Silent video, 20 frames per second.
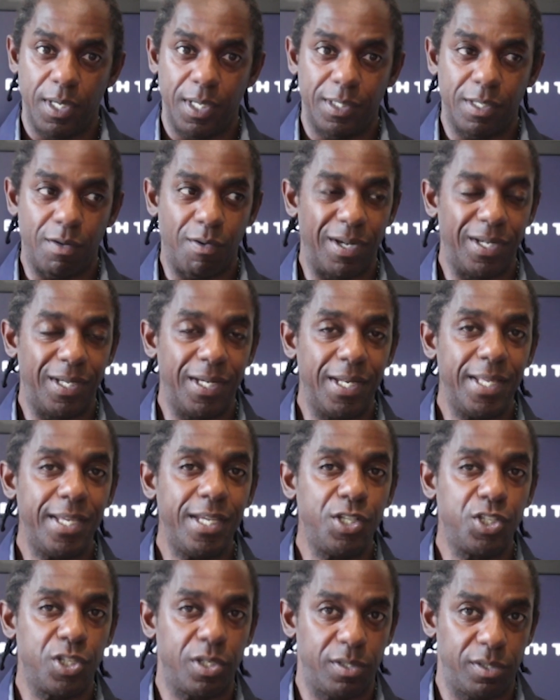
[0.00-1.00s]
There are
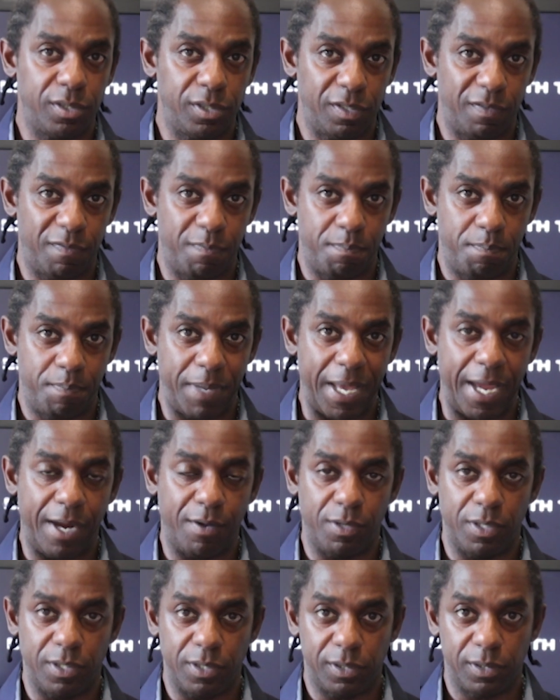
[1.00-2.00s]
legions of
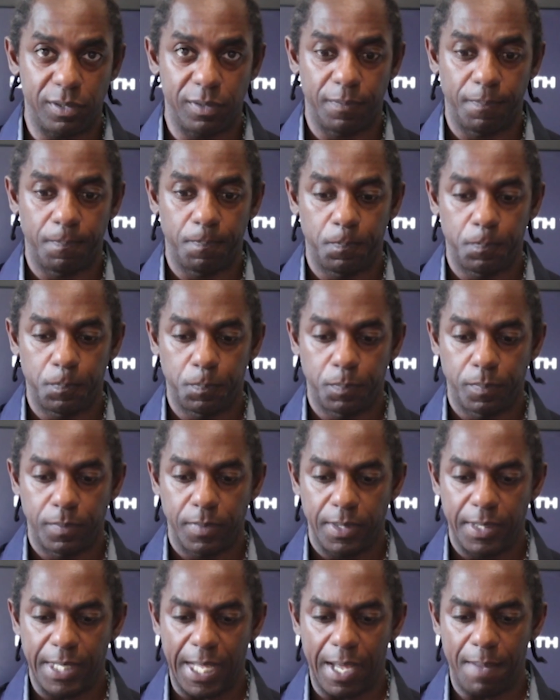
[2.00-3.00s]
parents
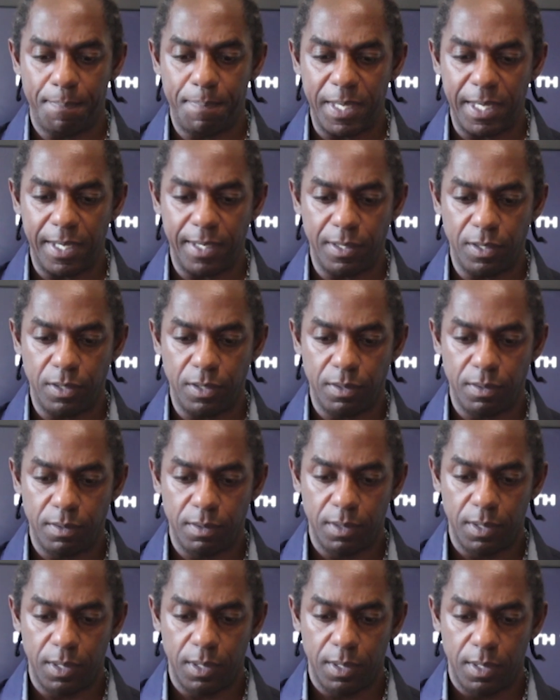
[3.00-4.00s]
that are being
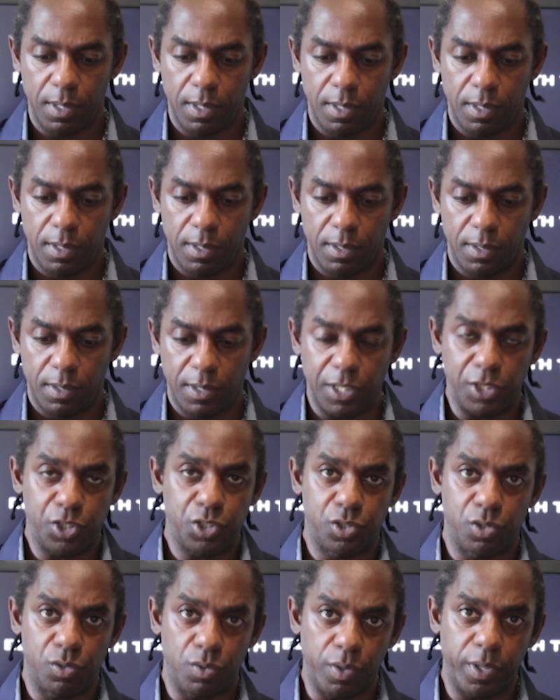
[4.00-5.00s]

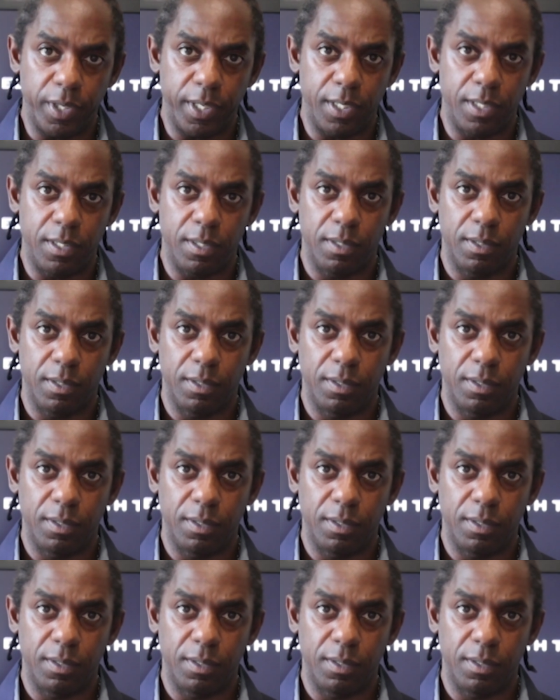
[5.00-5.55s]
destroyed